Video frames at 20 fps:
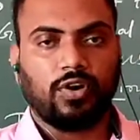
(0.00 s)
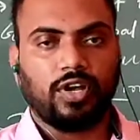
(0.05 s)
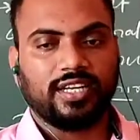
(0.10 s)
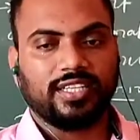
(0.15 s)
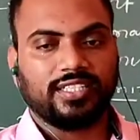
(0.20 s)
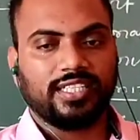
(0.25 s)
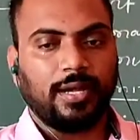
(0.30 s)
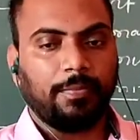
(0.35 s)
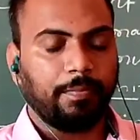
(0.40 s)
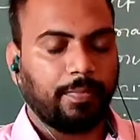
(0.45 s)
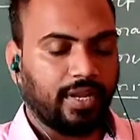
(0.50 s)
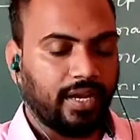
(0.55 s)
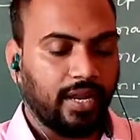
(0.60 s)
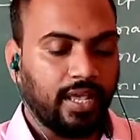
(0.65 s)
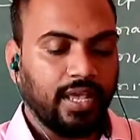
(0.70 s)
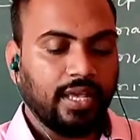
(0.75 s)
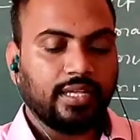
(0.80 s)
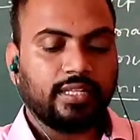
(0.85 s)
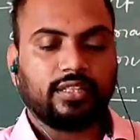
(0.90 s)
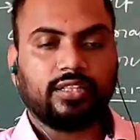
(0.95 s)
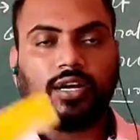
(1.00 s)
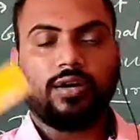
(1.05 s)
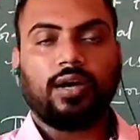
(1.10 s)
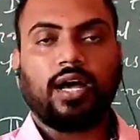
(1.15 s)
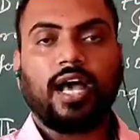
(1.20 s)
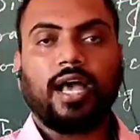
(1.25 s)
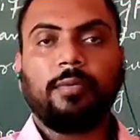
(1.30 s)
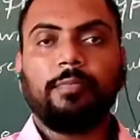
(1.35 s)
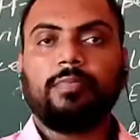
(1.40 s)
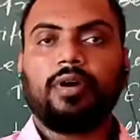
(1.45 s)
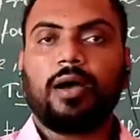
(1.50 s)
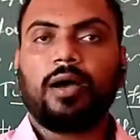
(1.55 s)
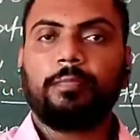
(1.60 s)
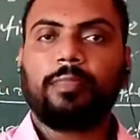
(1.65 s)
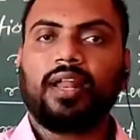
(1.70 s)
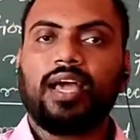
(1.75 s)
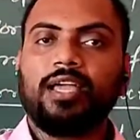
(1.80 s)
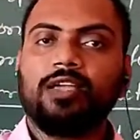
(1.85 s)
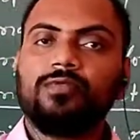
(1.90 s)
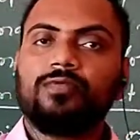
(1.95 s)
For example, I am
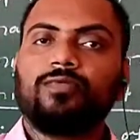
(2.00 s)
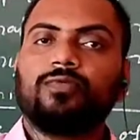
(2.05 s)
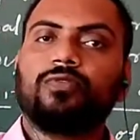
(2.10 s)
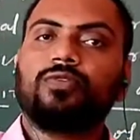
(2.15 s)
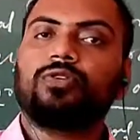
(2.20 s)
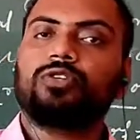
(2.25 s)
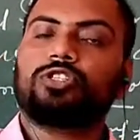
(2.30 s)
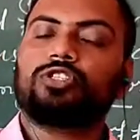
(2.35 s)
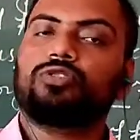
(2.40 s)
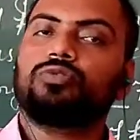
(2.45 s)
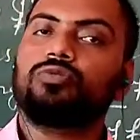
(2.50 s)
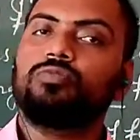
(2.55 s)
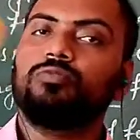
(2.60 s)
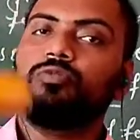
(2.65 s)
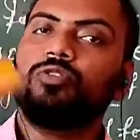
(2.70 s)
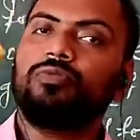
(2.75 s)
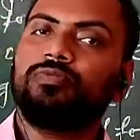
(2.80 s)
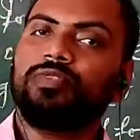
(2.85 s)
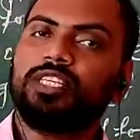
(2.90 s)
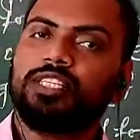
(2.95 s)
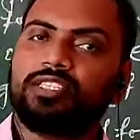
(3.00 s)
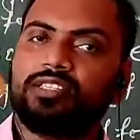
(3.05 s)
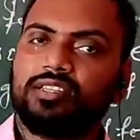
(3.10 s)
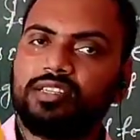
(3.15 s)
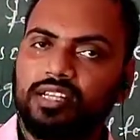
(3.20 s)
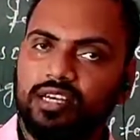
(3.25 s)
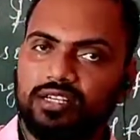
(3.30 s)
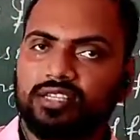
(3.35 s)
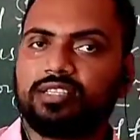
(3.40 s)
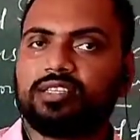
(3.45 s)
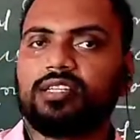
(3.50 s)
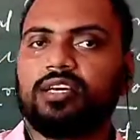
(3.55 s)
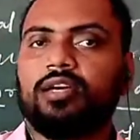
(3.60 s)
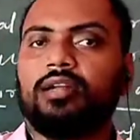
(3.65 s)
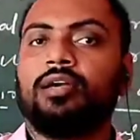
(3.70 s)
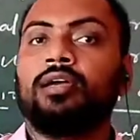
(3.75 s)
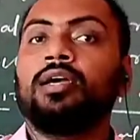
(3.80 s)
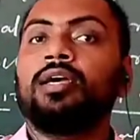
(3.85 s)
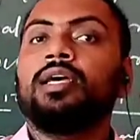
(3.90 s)
applying force to move this duster.